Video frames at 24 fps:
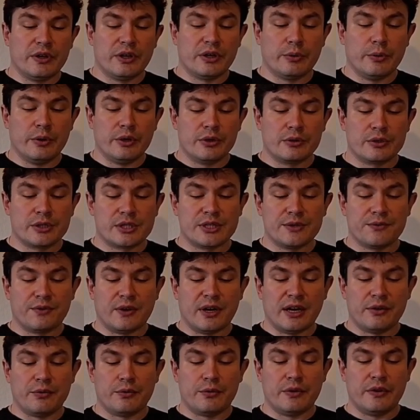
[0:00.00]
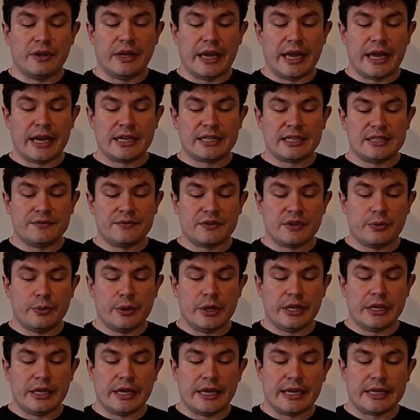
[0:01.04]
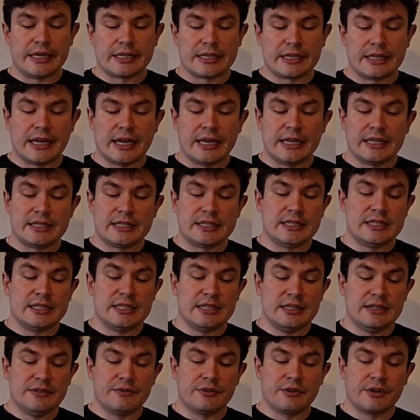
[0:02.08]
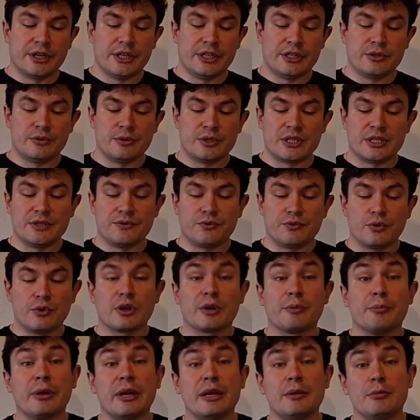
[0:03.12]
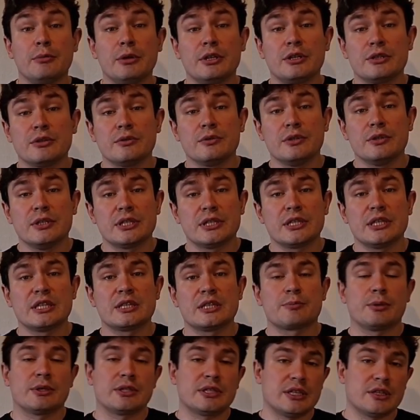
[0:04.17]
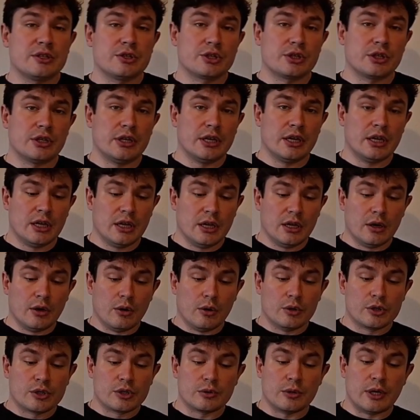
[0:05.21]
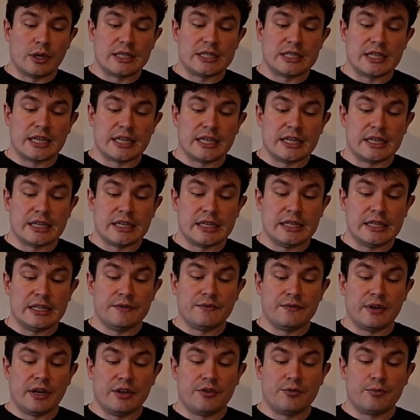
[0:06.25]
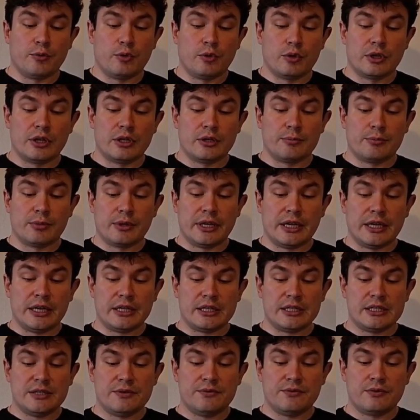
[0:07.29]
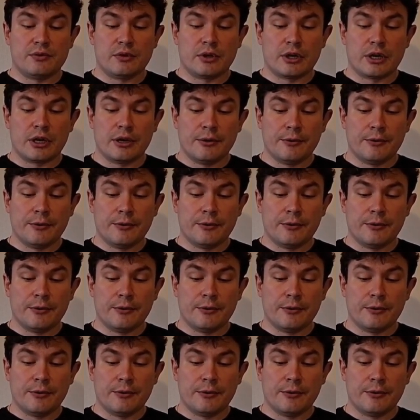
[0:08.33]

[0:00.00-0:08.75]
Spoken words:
queen on c5, with the active queen, and knight delivery to c4, maybe to d6 potentially, also attacking e5 pawn and playing d4.